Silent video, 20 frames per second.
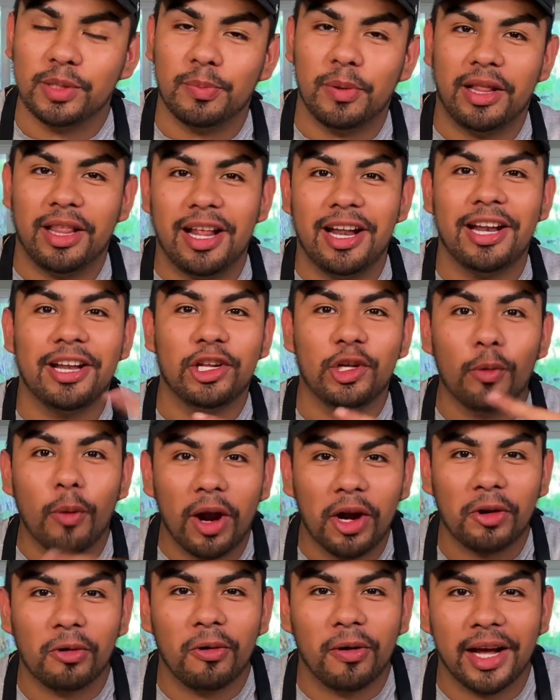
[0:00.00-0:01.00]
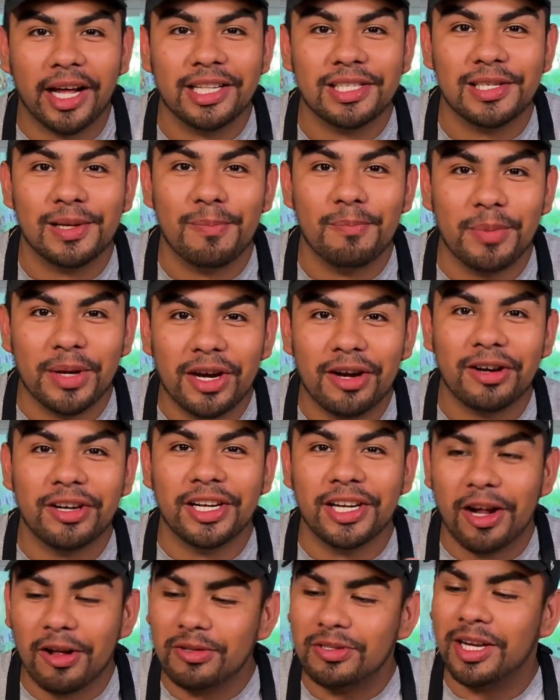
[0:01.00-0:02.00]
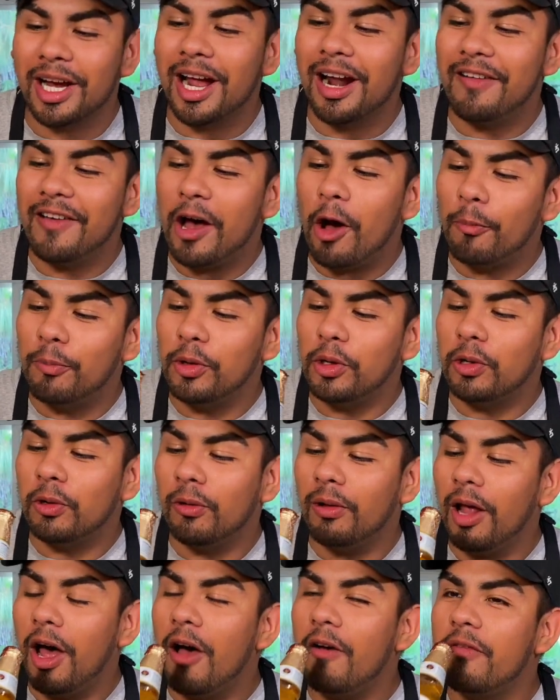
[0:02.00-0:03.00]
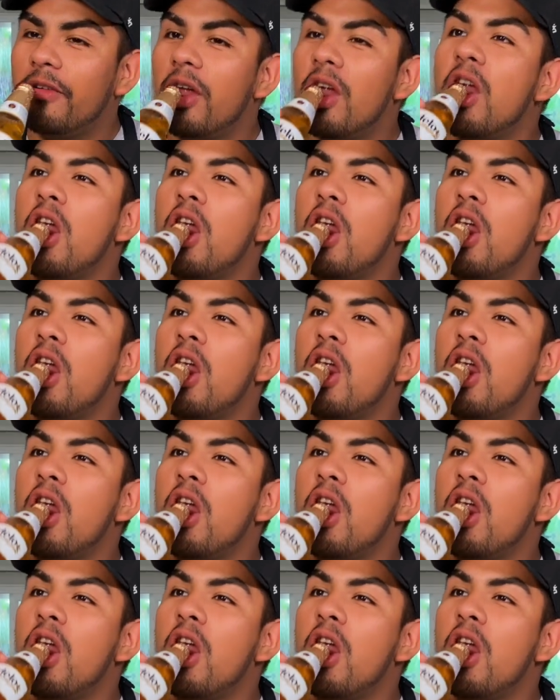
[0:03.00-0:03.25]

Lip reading: But then you want to go get some beer, you know, to kind of help you cool off.